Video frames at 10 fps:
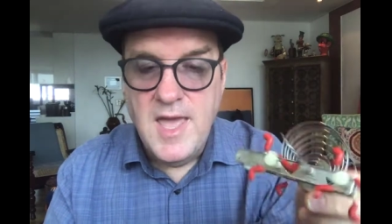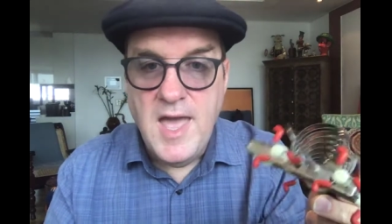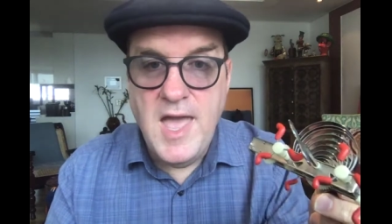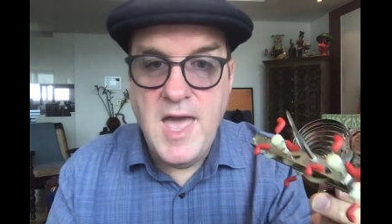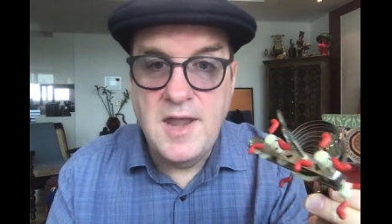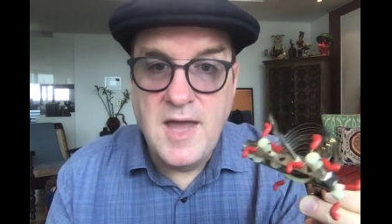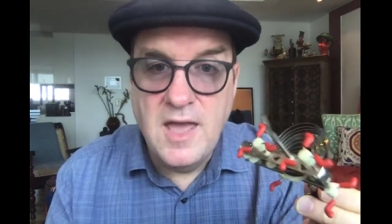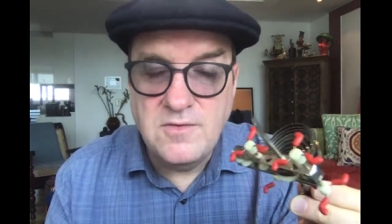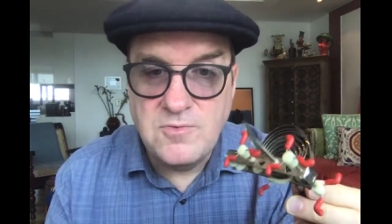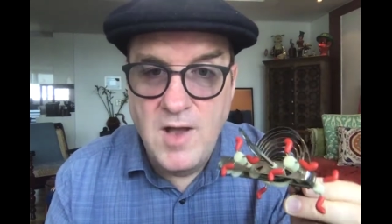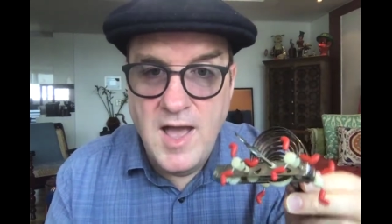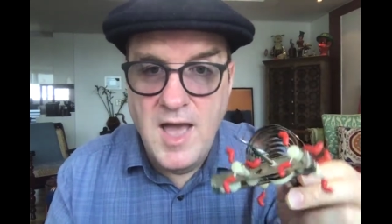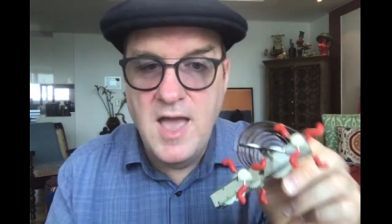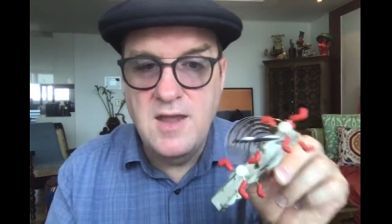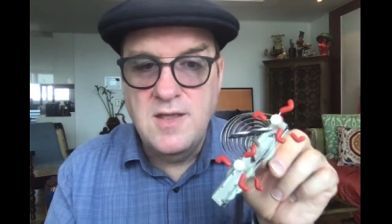And I
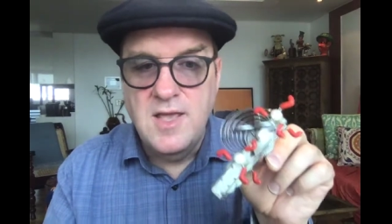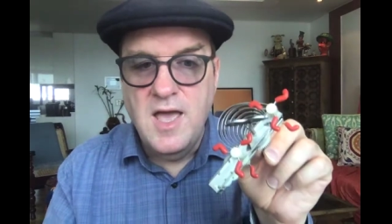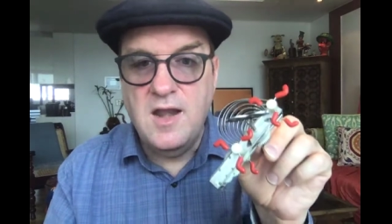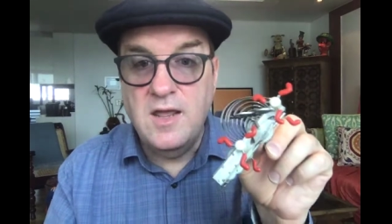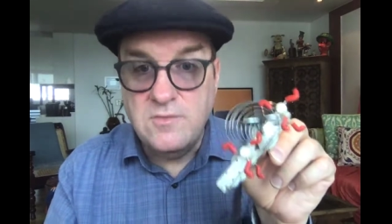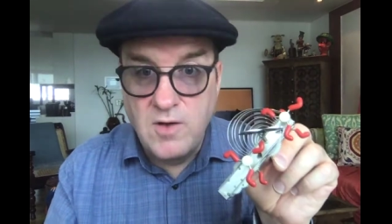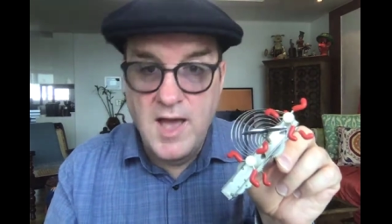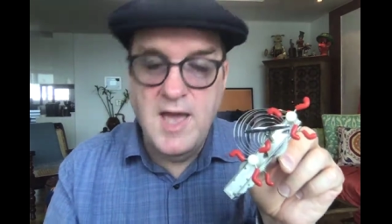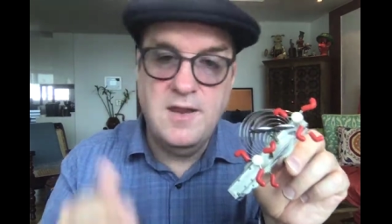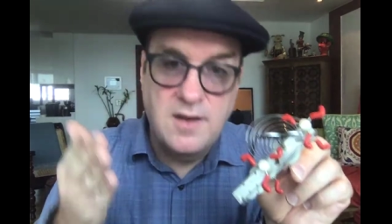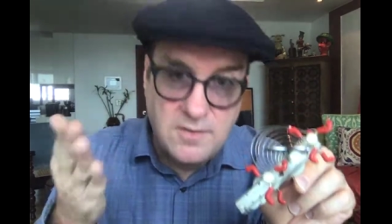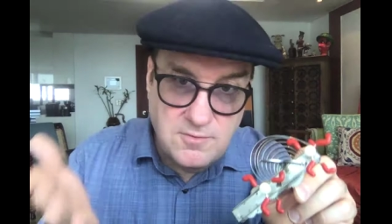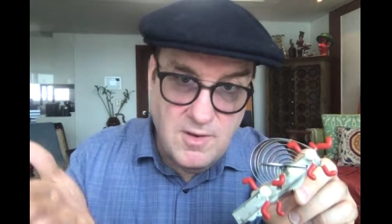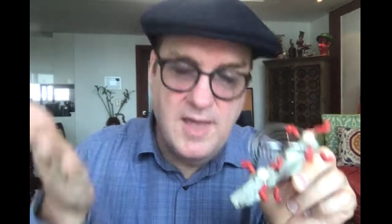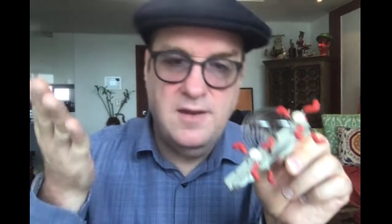tried, and I tried, and I
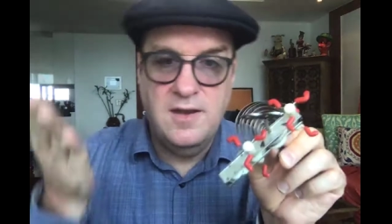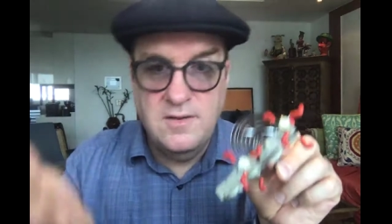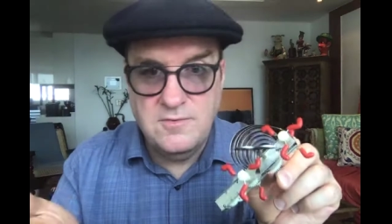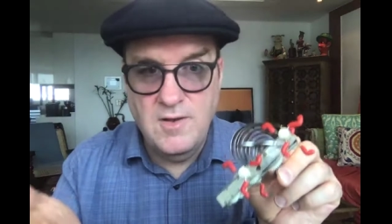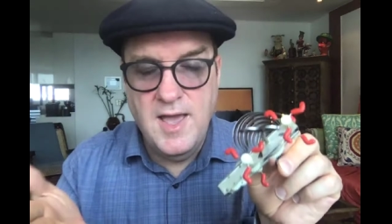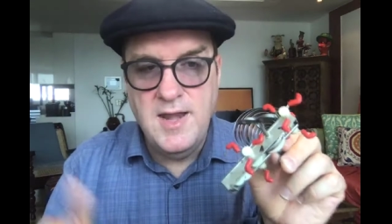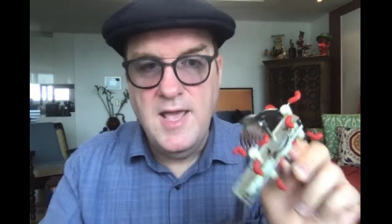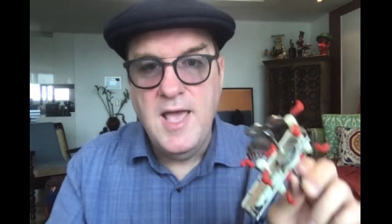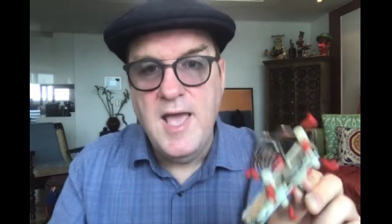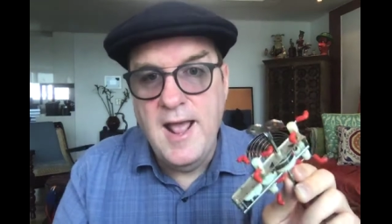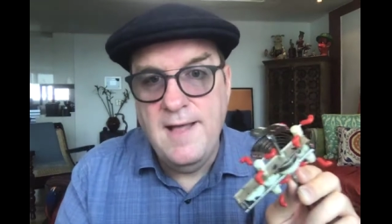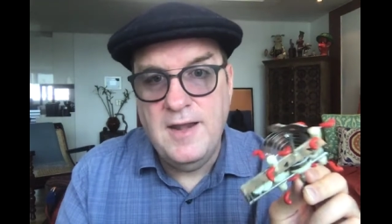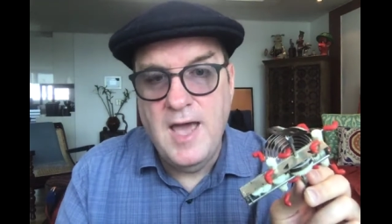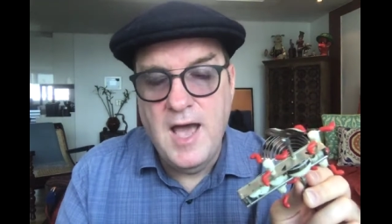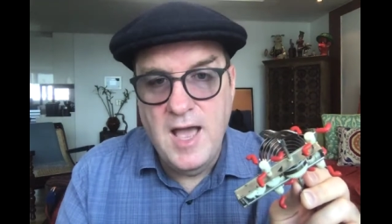tried, and I tried.
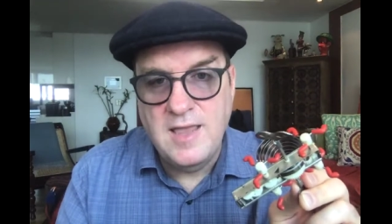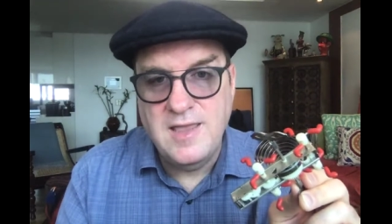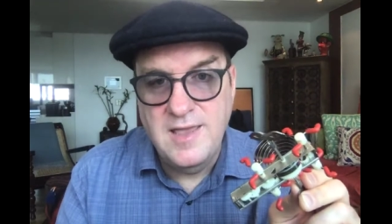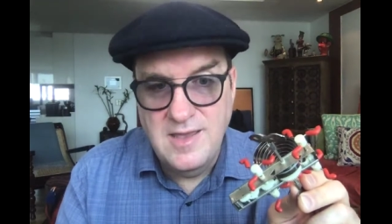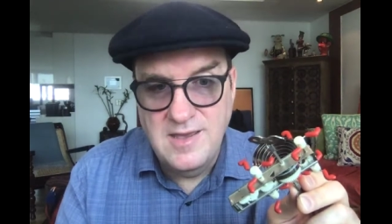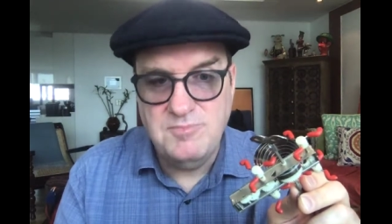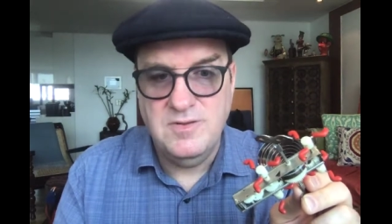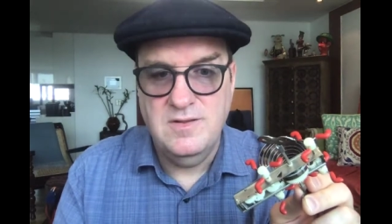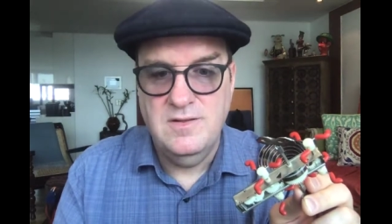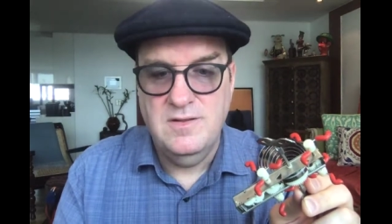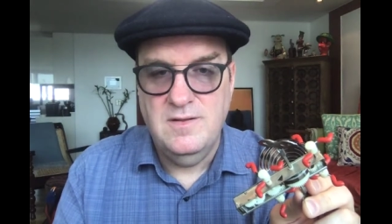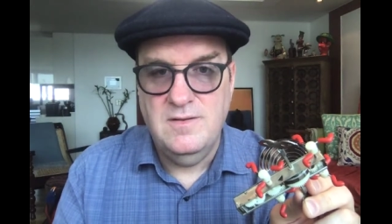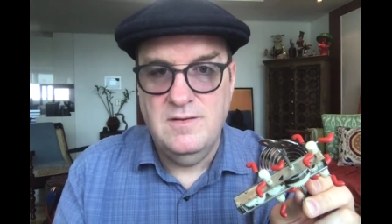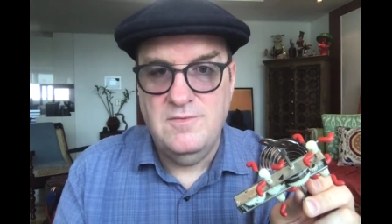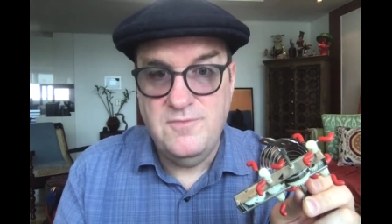And I kept
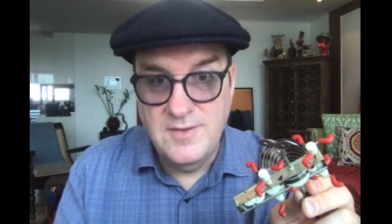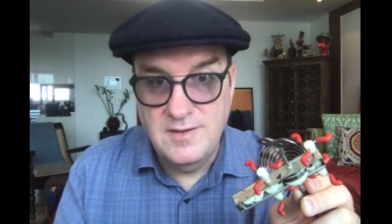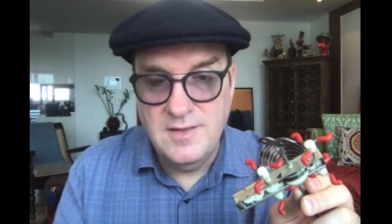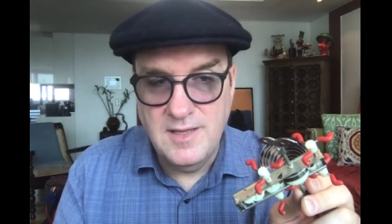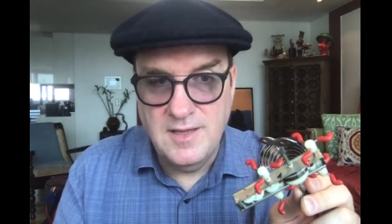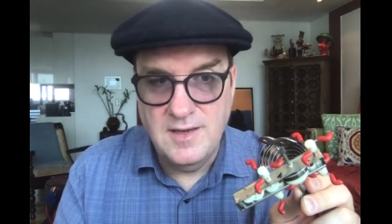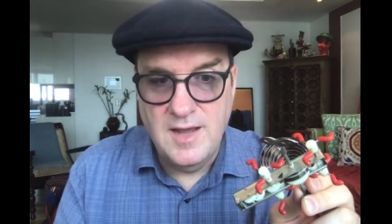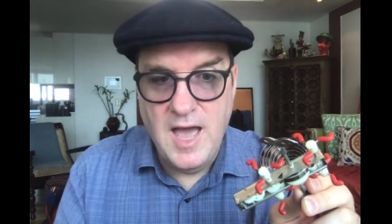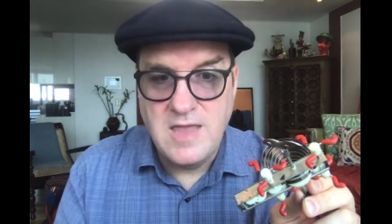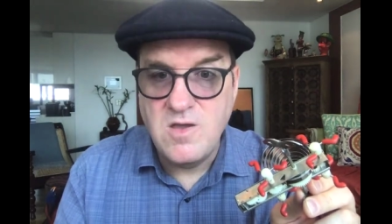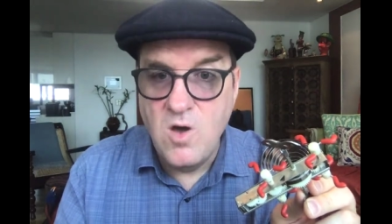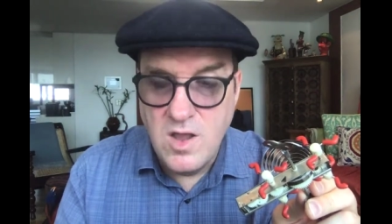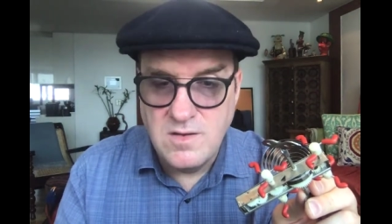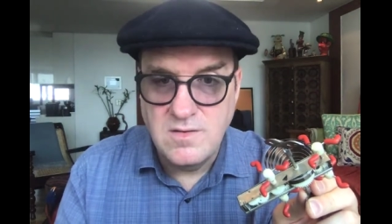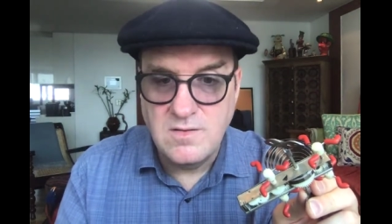failing. I
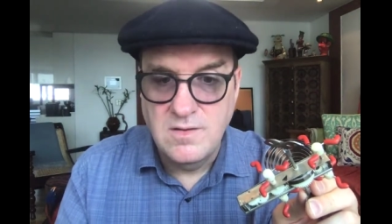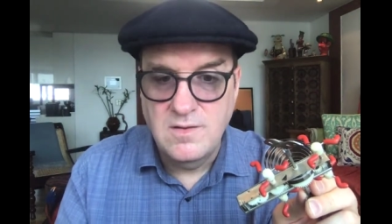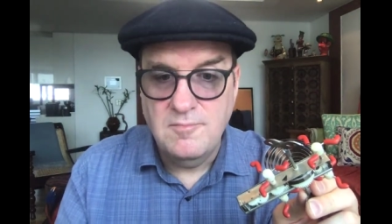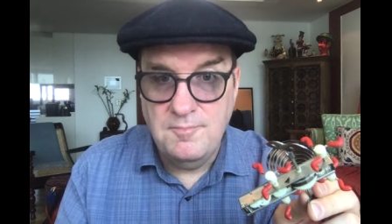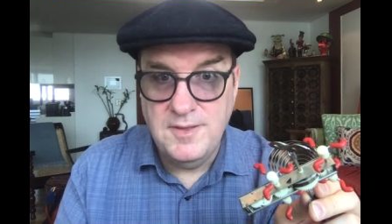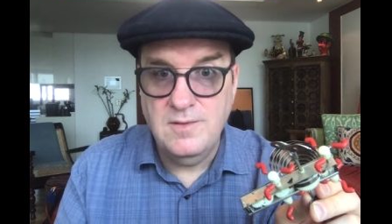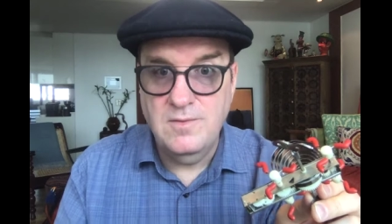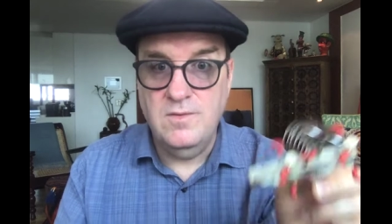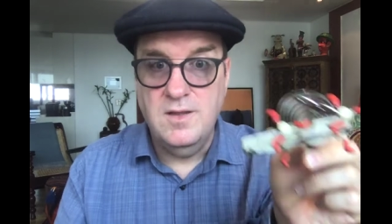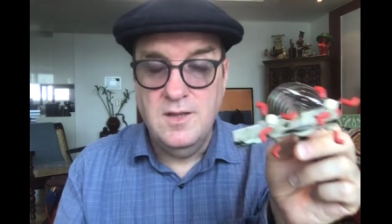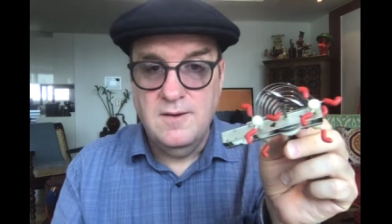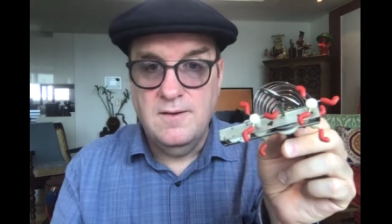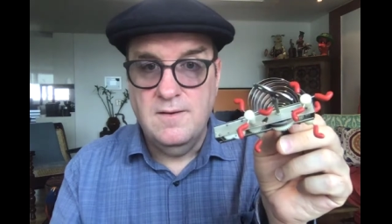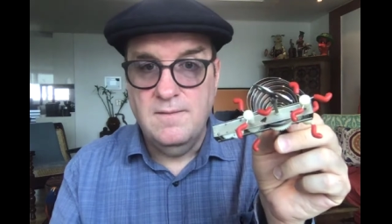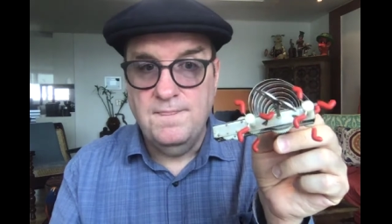couldn't build
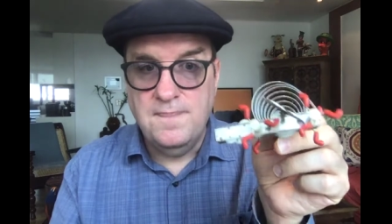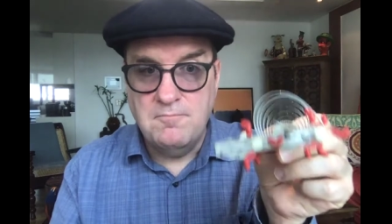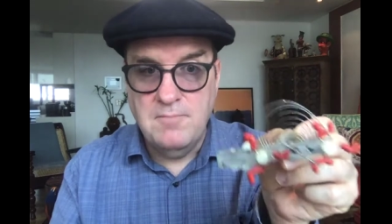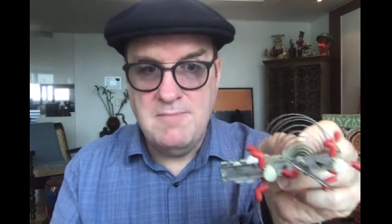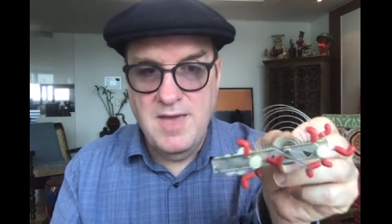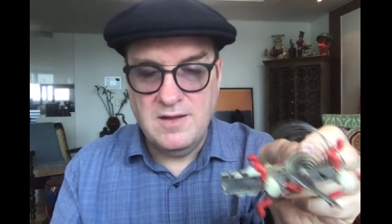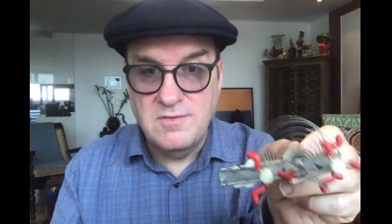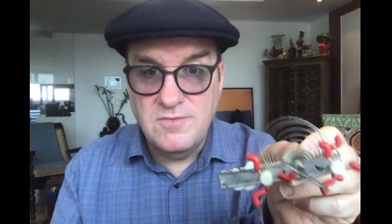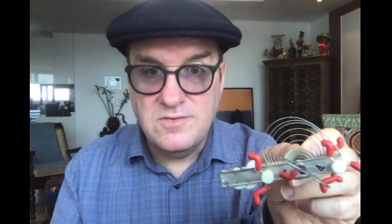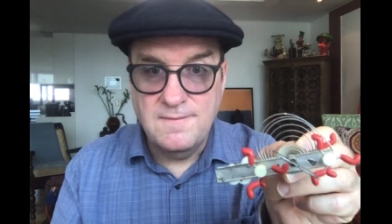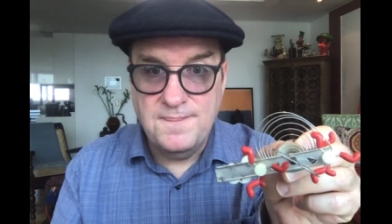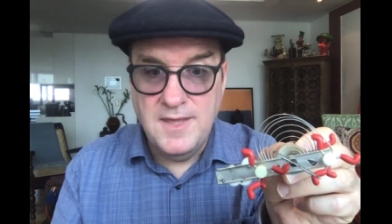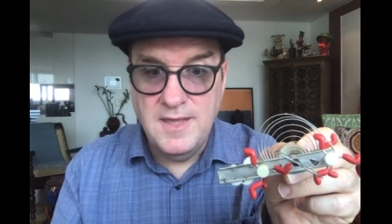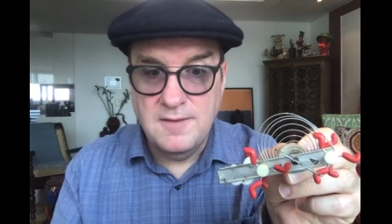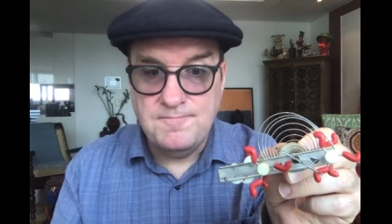my magnificent
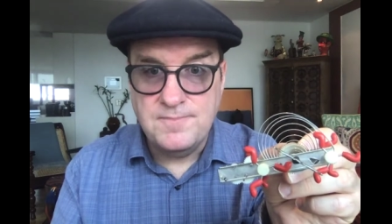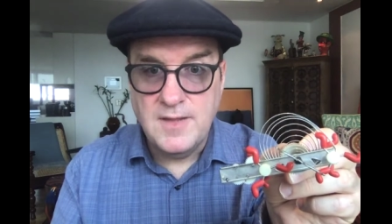thing.